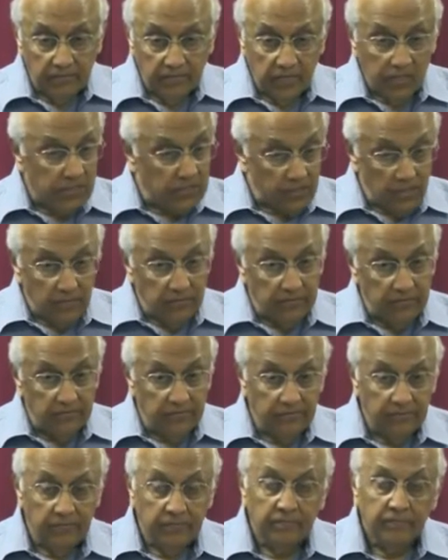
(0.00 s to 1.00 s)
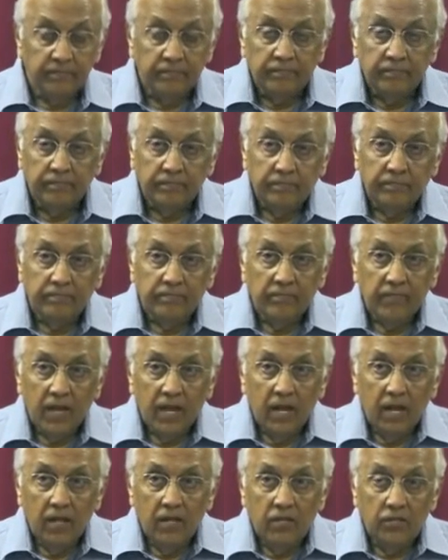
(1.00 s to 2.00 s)
That's enough.
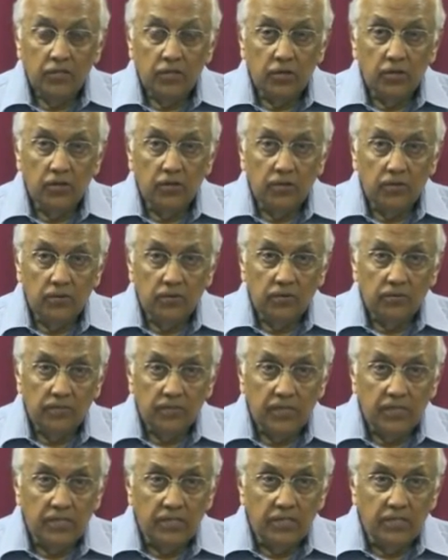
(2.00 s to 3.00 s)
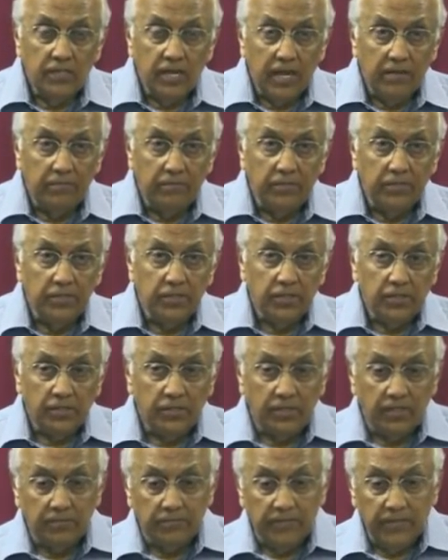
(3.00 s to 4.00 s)
So his disciples saw
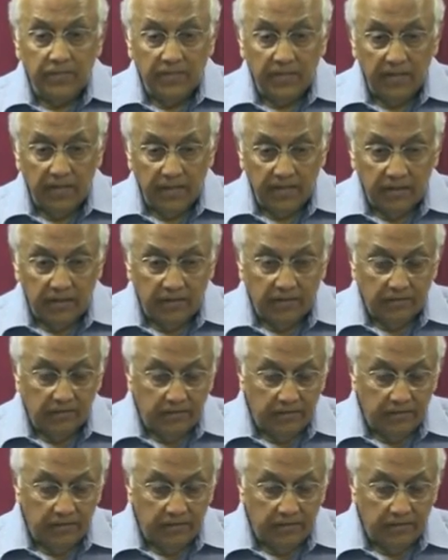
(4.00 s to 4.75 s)
something there.